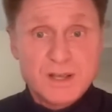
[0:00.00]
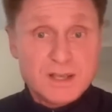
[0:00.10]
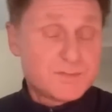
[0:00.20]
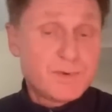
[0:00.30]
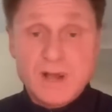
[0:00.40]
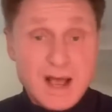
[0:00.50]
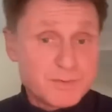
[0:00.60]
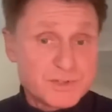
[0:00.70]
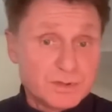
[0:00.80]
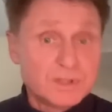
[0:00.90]
has been
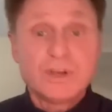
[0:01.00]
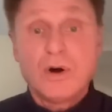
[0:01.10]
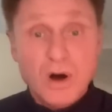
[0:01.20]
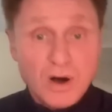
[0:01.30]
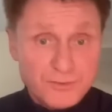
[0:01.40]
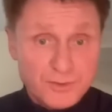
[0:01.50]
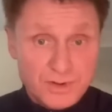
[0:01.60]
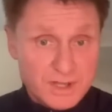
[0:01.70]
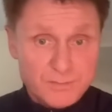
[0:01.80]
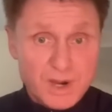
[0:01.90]
absolutely awful
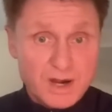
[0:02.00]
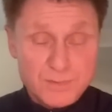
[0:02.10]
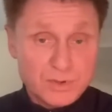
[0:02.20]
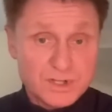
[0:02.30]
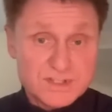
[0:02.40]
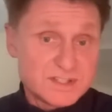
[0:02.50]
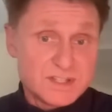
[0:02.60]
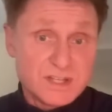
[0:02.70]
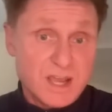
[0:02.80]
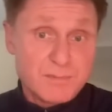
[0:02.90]
at Bayern Munich since
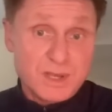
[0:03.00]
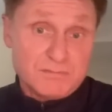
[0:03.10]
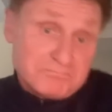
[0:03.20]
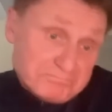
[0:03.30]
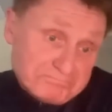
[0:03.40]
he came in.